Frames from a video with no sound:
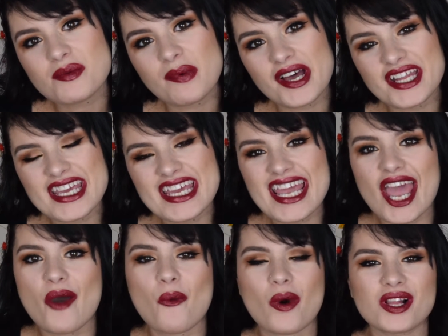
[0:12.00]
everybody
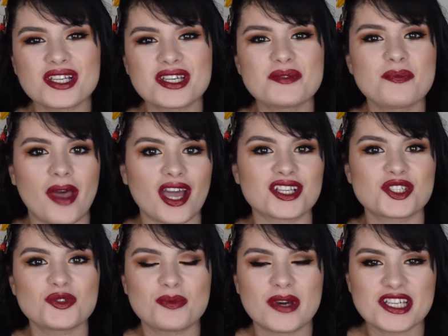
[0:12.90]
and welcome back
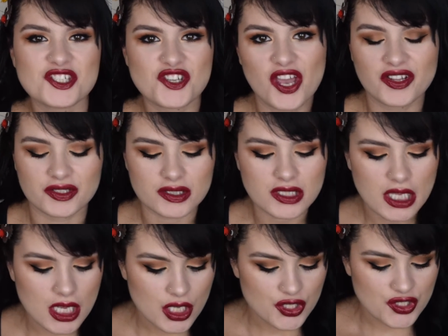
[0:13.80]
to my channel.
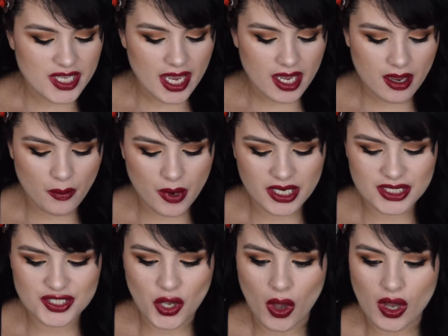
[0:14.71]
Today I want
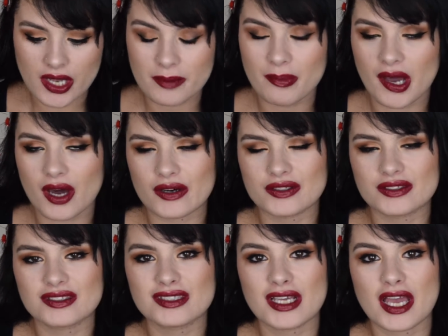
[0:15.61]
to talk
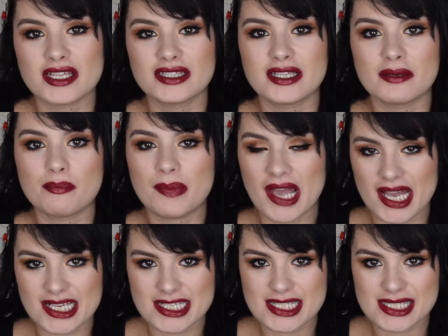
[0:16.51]
about the
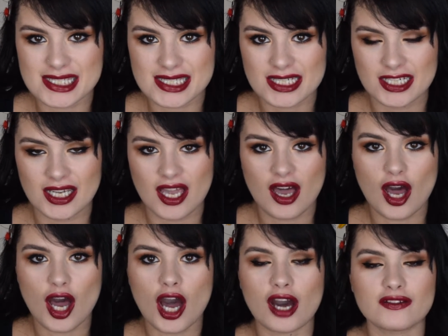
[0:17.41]
best
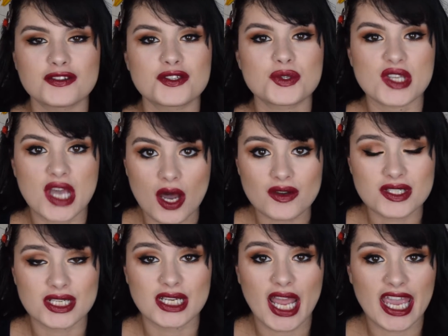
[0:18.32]
of
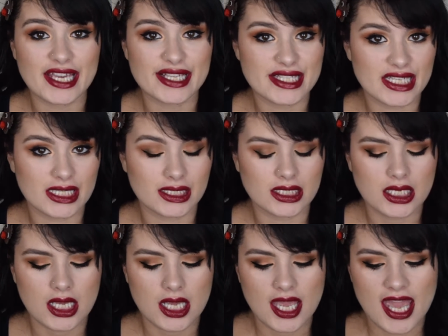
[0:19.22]
2018
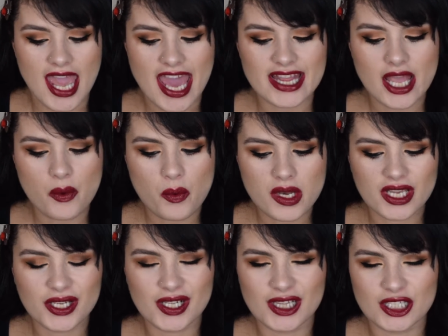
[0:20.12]
and I will
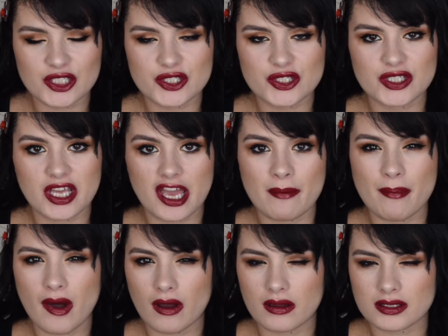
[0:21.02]
include a
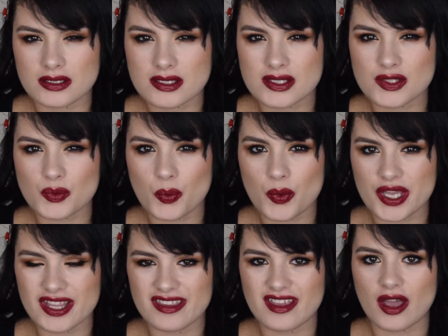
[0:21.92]
bonus
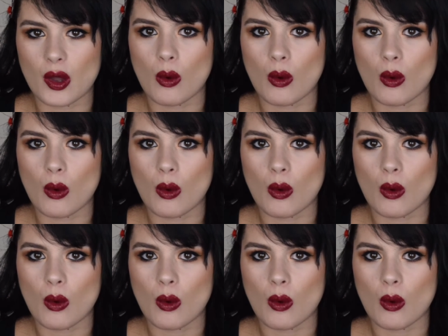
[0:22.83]
with